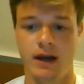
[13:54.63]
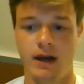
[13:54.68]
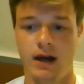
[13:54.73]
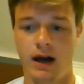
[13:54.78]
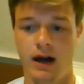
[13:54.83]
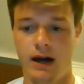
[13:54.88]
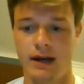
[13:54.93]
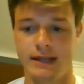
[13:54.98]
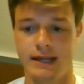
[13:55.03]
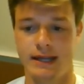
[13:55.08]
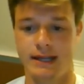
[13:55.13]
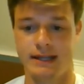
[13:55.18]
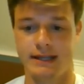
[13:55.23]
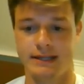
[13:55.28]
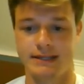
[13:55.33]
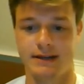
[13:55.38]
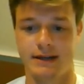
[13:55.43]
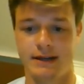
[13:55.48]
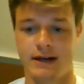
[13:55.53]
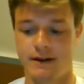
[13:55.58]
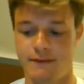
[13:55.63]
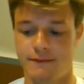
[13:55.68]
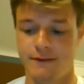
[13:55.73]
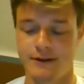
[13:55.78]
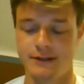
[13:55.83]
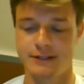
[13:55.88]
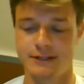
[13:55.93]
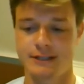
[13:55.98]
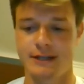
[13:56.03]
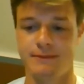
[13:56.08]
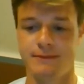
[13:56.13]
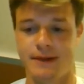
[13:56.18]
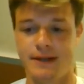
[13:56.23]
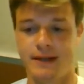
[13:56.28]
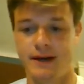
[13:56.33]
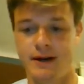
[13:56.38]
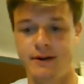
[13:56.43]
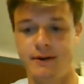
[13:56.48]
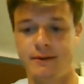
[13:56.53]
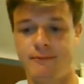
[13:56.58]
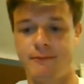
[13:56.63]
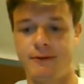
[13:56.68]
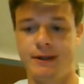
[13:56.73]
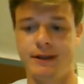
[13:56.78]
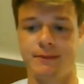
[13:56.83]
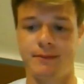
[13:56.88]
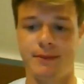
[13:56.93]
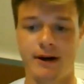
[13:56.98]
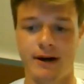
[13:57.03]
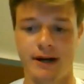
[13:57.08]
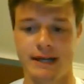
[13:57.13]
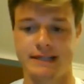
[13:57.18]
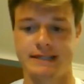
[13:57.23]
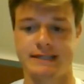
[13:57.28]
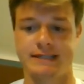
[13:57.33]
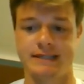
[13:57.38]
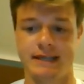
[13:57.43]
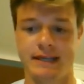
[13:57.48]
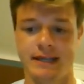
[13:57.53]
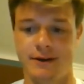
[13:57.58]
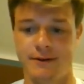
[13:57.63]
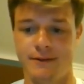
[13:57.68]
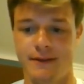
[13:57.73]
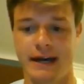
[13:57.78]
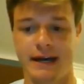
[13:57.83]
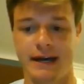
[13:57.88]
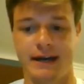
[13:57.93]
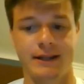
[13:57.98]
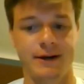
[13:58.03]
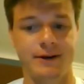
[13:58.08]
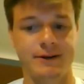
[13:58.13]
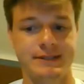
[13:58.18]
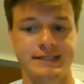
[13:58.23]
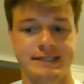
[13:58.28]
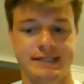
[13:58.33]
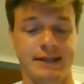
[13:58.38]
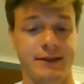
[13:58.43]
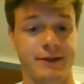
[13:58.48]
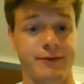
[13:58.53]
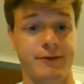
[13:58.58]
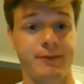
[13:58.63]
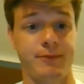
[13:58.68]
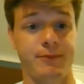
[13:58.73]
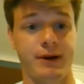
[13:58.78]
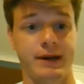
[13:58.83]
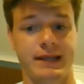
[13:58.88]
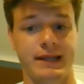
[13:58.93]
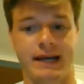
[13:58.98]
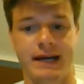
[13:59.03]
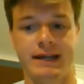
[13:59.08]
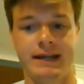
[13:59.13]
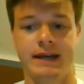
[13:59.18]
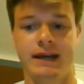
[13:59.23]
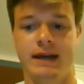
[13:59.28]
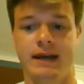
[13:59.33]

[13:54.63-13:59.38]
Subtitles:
and then in the first clip, when the ball gets that close, it's on the 3-point line.